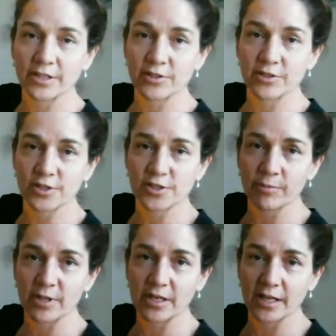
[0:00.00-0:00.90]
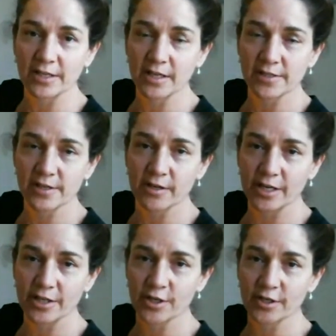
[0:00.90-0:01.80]
just something that is
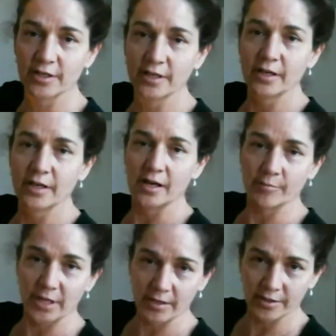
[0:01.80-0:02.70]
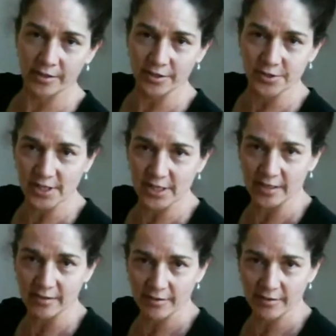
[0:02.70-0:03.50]
consideration. Here you'll see,